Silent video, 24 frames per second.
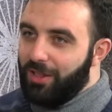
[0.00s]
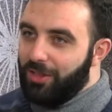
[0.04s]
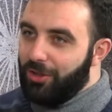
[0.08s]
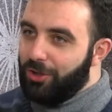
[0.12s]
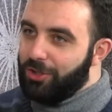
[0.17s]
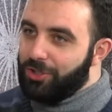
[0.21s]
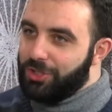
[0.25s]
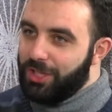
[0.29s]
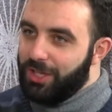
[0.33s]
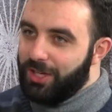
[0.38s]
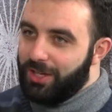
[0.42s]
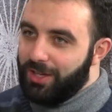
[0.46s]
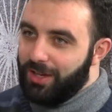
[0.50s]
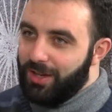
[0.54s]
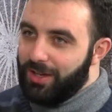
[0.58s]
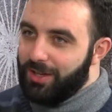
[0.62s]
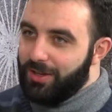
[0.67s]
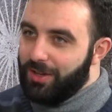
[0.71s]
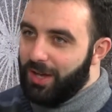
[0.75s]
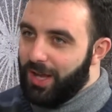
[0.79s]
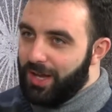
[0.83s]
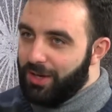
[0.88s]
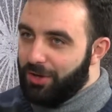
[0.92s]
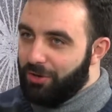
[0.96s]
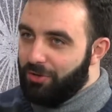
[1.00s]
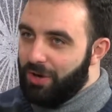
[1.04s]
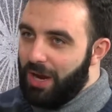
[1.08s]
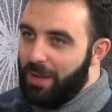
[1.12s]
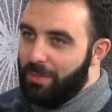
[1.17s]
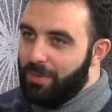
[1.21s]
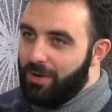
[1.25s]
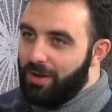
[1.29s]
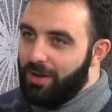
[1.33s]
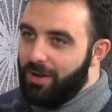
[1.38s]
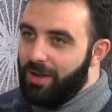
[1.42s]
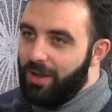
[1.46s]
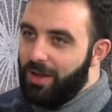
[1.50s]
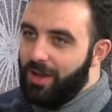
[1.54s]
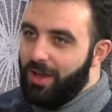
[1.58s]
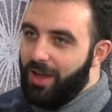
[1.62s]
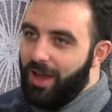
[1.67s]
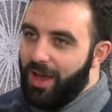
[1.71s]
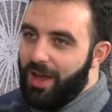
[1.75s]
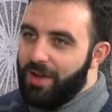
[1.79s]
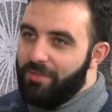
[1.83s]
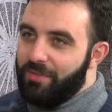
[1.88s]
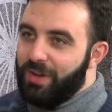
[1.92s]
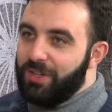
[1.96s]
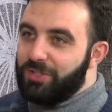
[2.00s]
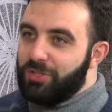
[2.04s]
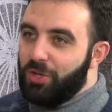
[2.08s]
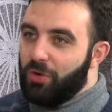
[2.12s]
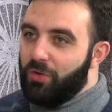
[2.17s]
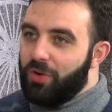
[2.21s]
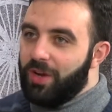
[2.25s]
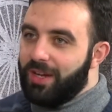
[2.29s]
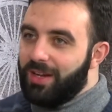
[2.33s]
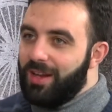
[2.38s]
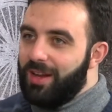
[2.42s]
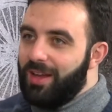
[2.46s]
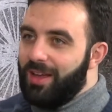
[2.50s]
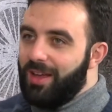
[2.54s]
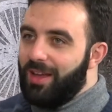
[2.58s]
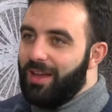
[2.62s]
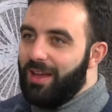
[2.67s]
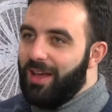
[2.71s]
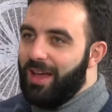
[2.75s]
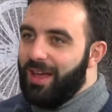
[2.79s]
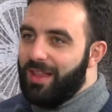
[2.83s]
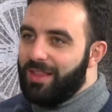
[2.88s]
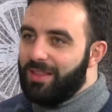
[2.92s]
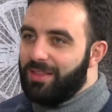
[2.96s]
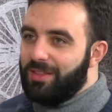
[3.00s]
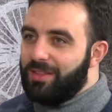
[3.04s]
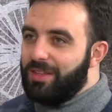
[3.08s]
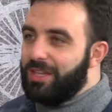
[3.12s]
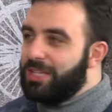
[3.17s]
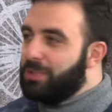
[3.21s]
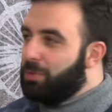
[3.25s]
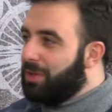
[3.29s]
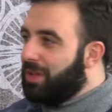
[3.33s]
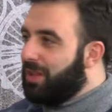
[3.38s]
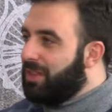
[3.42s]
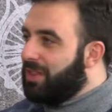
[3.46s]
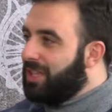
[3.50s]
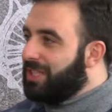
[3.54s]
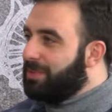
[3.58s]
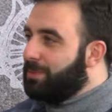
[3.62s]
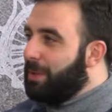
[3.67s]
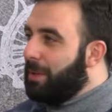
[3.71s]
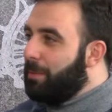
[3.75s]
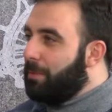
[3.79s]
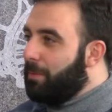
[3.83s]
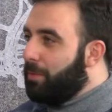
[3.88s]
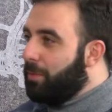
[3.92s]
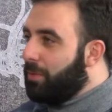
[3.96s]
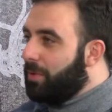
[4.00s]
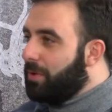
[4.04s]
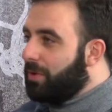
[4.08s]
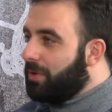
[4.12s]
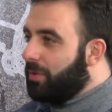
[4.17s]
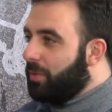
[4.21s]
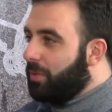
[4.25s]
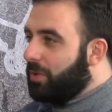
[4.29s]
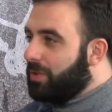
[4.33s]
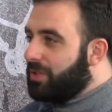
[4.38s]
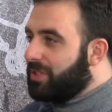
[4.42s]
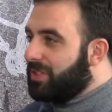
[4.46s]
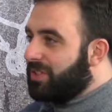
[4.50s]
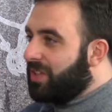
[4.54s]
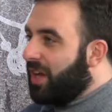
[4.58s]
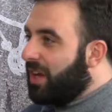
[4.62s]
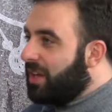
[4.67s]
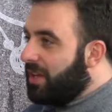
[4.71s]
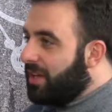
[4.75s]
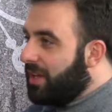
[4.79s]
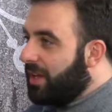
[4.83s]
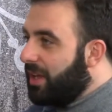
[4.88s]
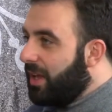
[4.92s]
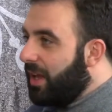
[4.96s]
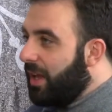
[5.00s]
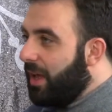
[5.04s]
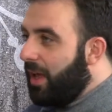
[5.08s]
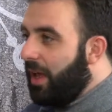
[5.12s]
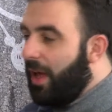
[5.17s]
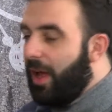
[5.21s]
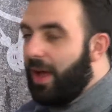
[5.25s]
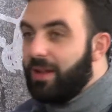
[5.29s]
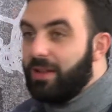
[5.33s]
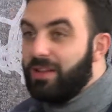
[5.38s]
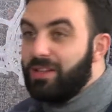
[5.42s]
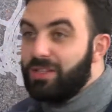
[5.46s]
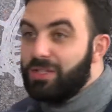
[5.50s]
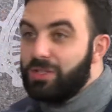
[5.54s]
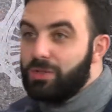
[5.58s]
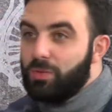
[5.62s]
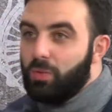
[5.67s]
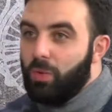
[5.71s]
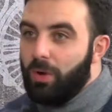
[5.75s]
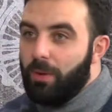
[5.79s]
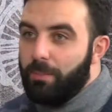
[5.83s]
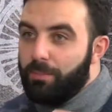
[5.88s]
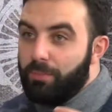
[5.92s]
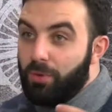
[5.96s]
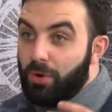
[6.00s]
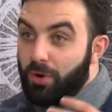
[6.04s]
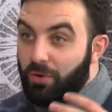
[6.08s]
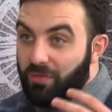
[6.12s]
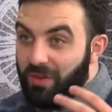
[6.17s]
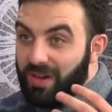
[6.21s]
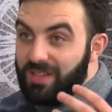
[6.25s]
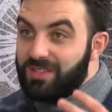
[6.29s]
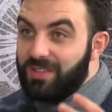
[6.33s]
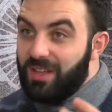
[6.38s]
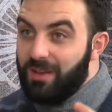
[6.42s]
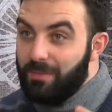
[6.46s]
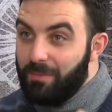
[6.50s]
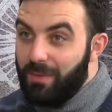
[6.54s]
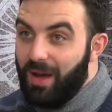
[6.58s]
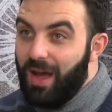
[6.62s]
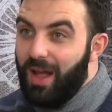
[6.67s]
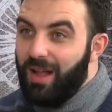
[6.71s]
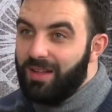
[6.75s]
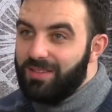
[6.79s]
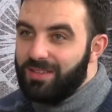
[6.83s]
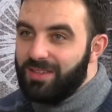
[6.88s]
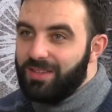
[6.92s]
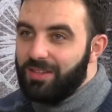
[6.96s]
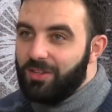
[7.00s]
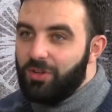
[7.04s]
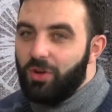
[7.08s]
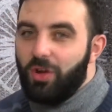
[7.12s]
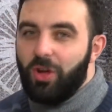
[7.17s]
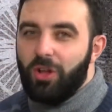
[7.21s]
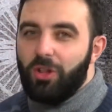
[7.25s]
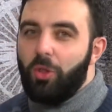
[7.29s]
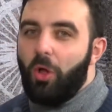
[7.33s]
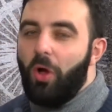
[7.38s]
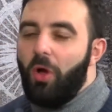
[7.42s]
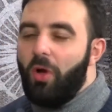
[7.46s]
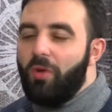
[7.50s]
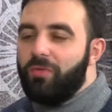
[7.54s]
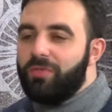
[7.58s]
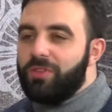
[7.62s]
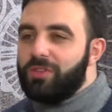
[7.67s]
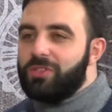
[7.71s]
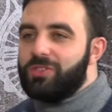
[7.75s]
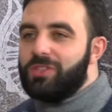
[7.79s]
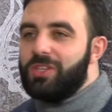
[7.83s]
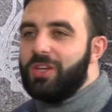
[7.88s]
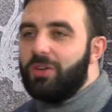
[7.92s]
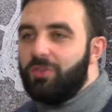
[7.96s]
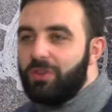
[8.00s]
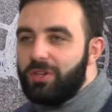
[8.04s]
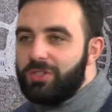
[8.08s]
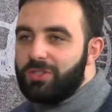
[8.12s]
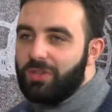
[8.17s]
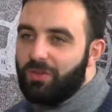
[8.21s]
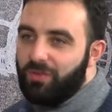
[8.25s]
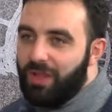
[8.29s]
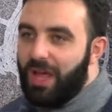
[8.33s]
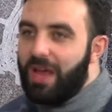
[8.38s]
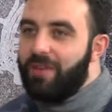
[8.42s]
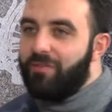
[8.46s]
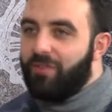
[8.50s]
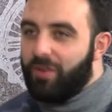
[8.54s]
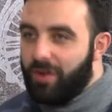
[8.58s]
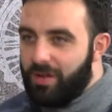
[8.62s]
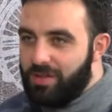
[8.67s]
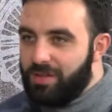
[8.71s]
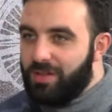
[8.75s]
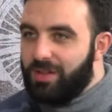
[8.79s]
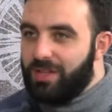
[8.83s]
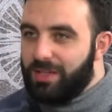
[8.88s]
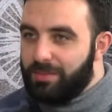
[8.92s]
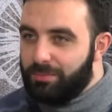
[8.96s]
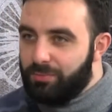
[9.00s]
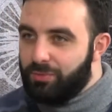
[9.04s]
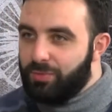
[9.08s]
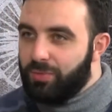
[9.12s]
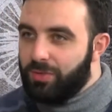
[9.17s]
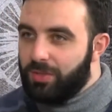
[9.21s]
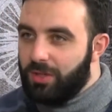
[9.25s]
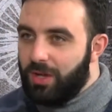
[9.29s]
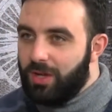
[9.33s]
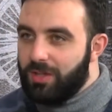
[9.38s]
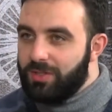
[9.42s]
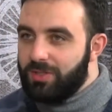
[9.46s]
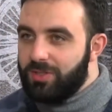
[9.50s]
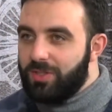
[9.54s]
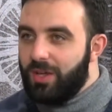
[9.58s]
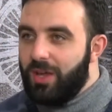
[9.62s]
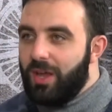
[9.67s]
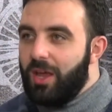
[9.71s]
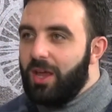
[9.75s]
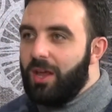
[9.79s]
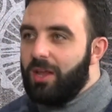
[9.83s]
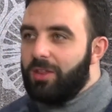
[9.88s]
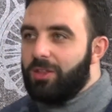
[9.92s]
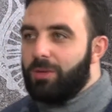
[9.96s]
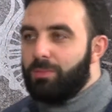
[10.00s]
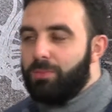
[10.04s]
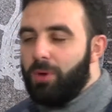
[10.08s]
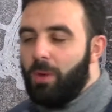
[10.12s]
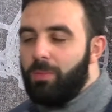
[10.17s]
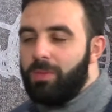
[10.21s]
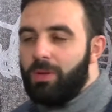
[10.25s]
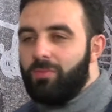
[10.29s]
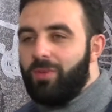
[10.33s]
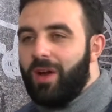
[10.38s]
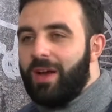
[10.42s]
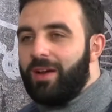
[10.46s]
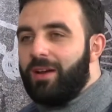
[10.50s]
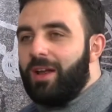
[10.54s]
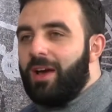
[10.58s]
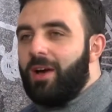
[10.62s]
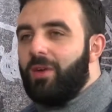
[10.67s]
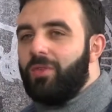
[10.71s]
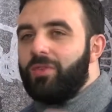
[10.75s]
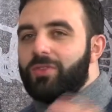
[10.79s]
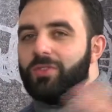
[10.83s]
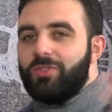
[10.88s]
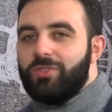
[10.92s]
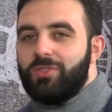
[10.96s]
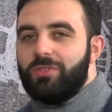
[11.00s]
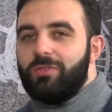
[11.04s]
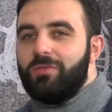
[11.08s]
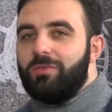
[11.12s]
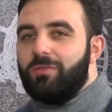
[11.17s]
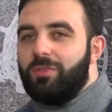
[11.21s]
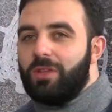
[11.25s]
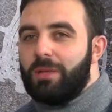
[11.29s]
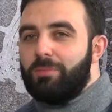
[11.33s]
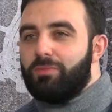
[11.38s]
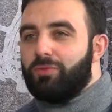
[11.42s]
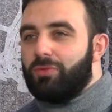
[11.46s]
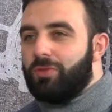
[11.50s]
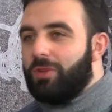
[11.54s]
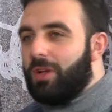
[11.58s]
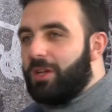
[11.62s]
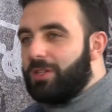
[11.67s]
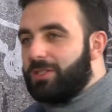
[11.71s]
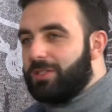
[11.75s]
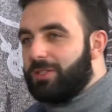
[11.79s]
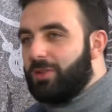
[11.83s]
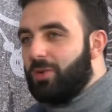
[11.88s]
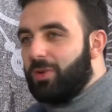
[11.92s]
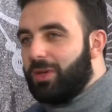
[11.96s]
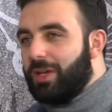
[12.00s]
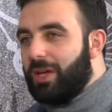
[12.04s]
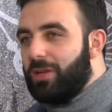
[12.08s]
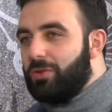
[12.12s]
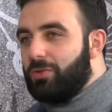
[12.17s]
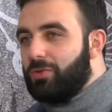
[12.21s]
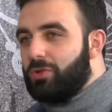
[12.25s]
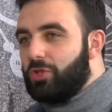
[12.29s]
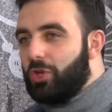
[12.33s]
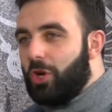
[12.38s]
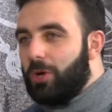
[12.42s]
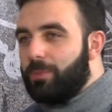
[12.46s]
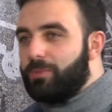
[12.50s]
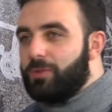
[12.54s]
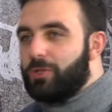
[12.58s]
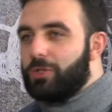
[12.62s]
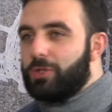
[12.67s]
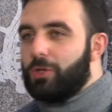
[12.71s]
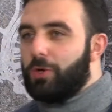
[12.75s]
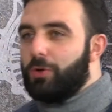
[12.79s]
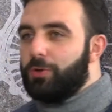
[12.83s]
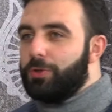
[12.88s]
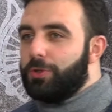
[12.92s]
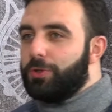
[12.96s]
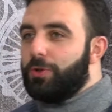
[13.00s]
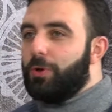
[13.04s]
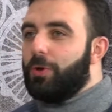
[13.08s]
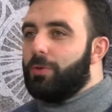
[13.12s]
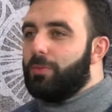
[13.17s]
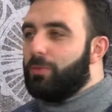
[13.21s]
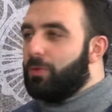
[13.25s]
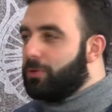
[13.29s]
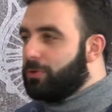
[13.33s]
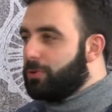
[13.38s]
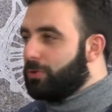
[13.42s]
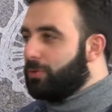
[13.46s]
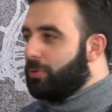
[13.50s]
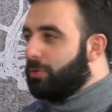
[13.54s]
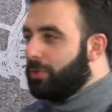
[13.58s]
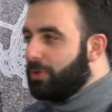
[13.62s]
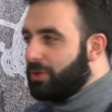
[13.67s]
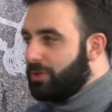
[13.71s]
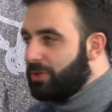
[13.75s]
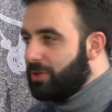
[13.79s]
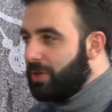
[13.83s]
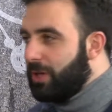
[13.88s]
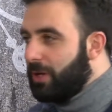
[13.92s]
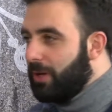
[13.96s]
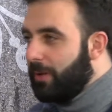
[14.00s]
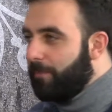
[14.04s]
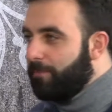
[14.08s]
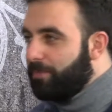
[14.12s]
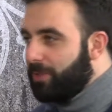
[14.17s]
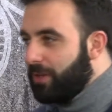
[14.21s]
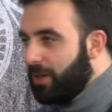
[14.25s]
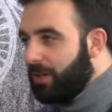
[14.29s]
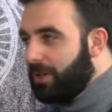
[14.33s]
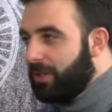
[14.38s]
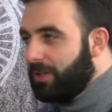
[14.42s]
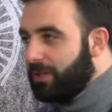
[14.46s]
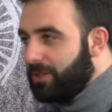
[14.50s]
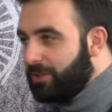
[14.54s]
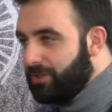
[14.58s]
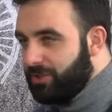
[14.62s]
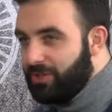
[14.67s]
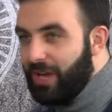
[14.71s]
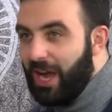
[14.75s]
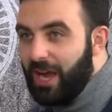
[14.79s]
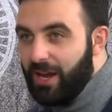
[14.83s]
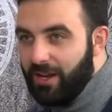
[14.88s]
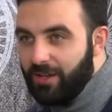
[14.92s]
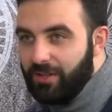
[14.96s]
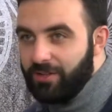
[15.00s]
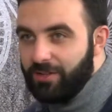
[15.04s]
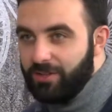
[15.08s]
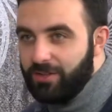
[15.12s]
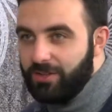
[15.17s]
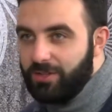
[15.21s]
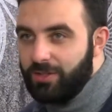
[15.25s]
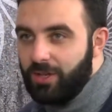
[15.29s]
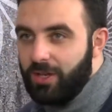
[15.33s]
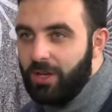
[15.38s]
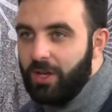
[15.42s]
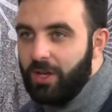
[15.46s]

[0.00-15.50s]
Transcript: Logic and grammar and rhetoric. And these were the things people would study. And this is what progressed their minds. And, you know, a lot of the secrets of life are in the liberal arts. The problem right now is liberal arts don't get you jobs. So you go more towards science.